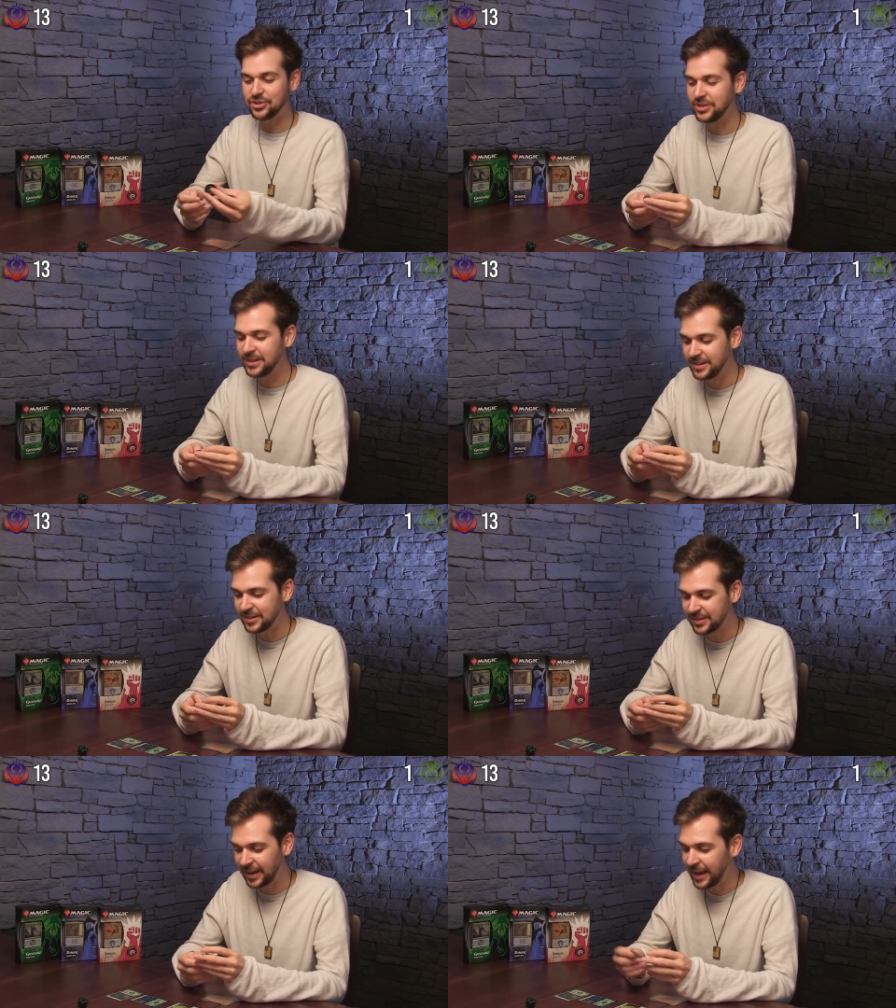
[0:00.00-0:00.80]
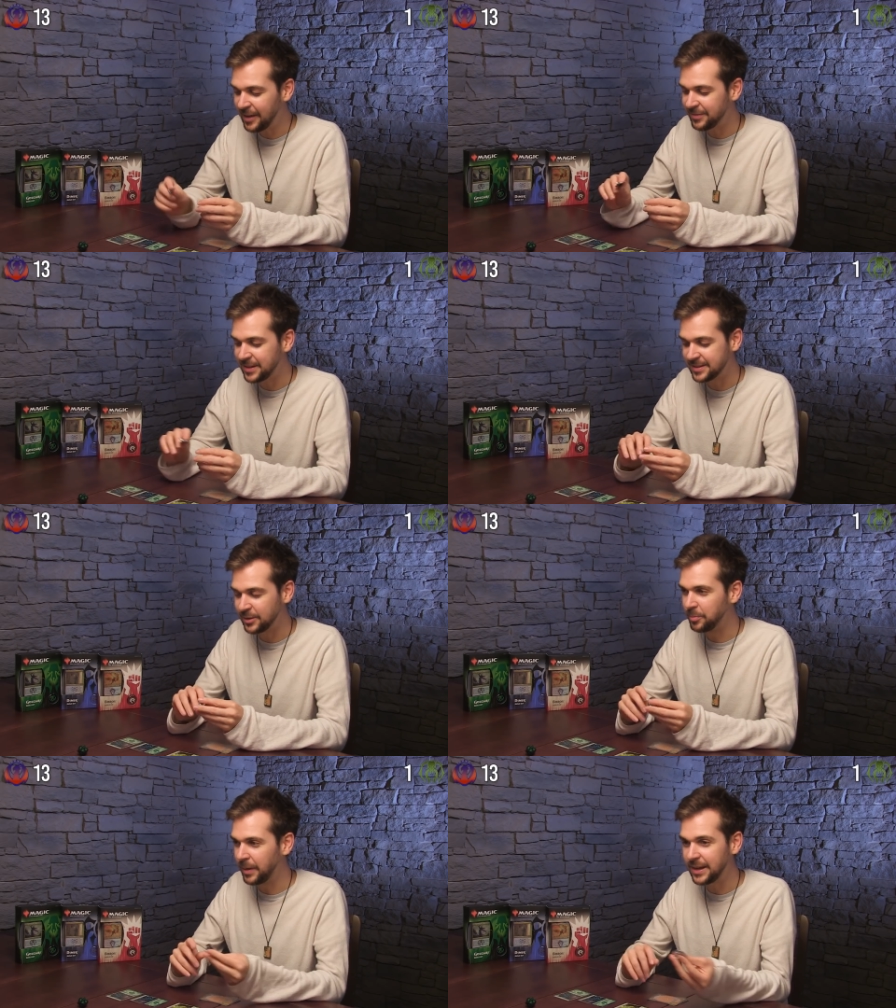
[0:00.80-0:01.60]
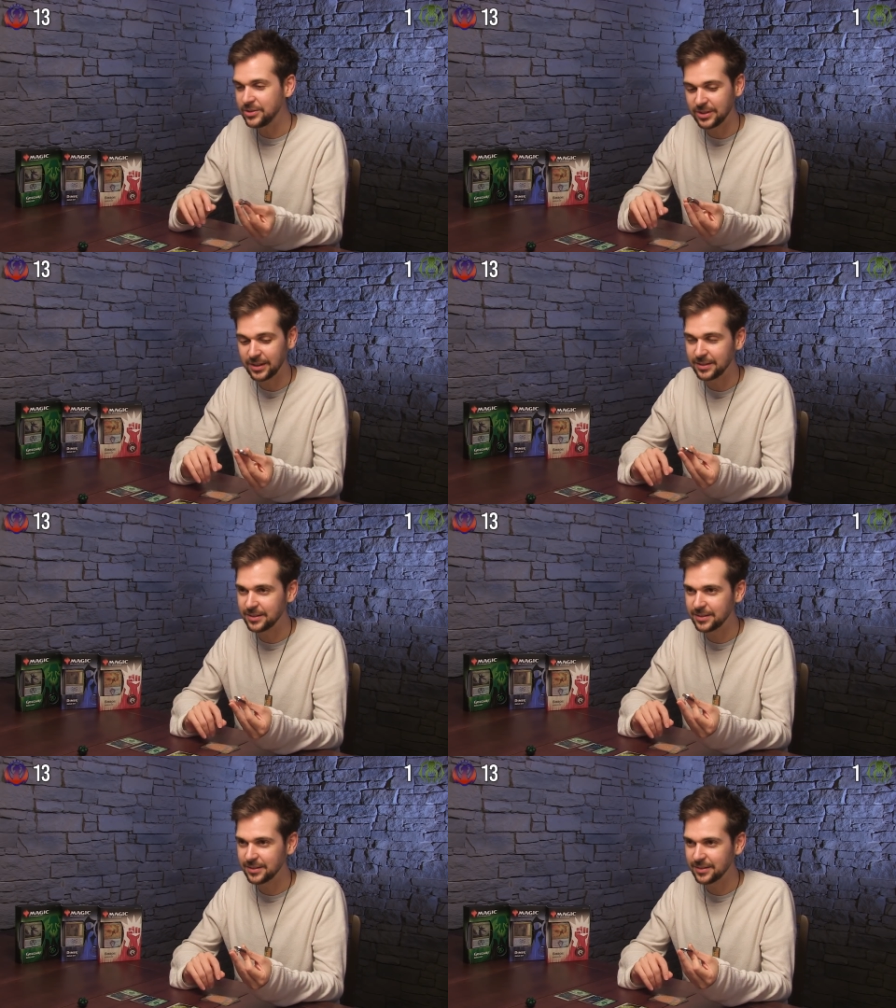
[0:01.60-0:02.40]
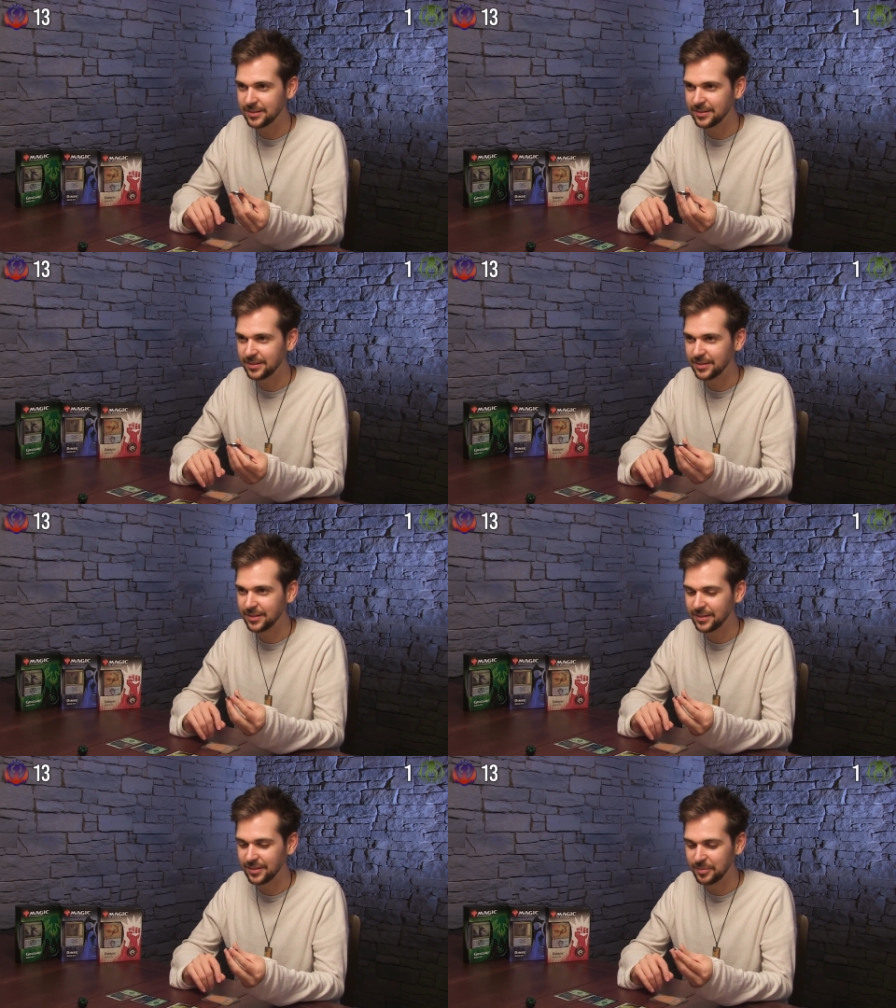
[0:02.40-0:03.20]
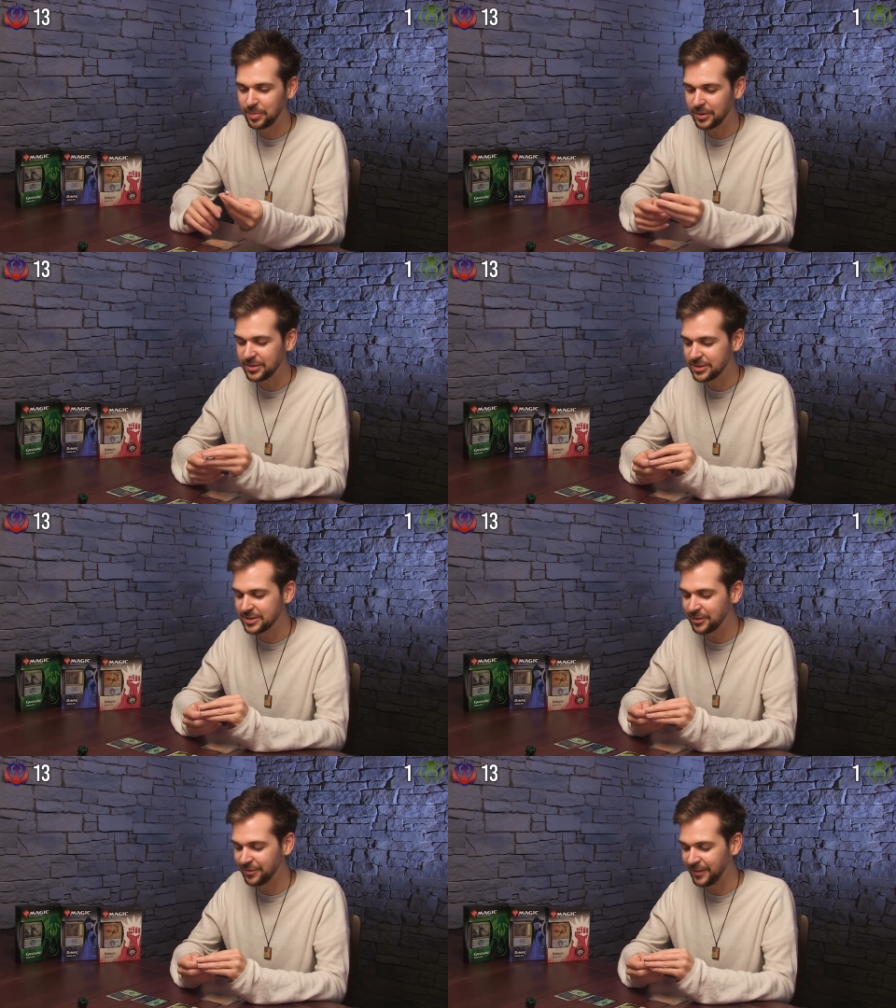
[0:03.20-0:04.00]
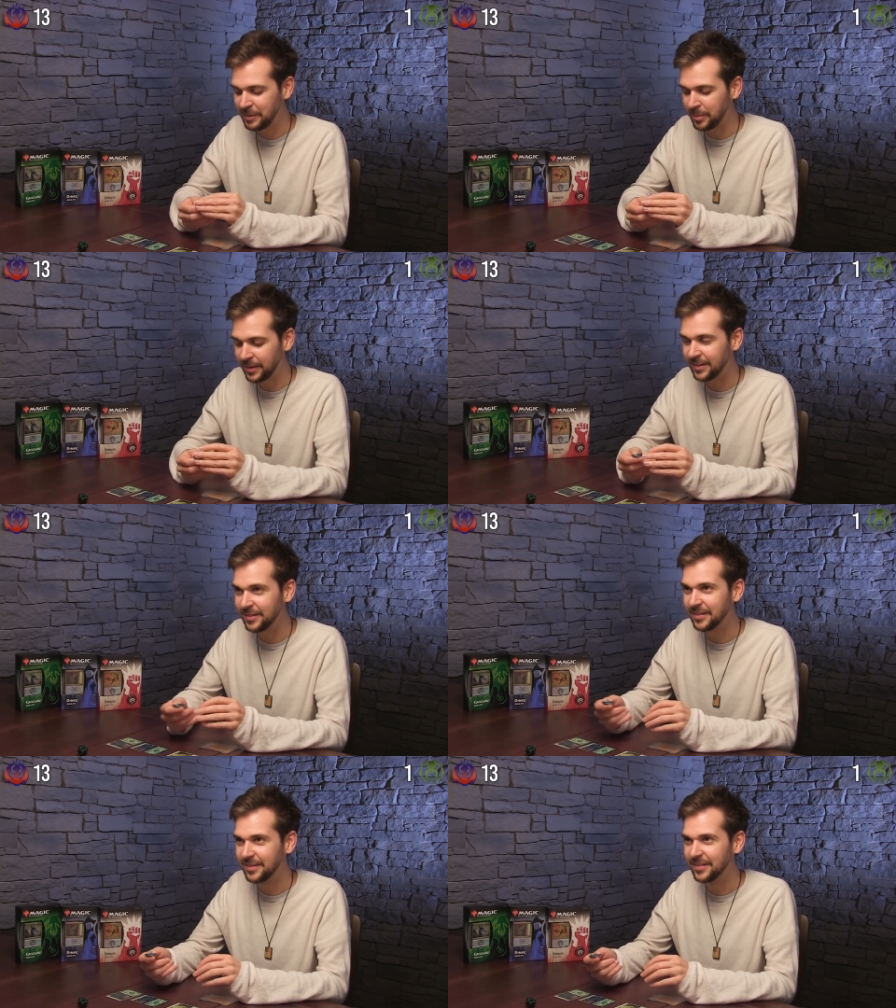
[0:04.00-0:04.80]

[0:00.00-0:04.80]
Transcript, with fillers: actually, they have these little badges. They're badges, though. They're not coins. But you can still flip it.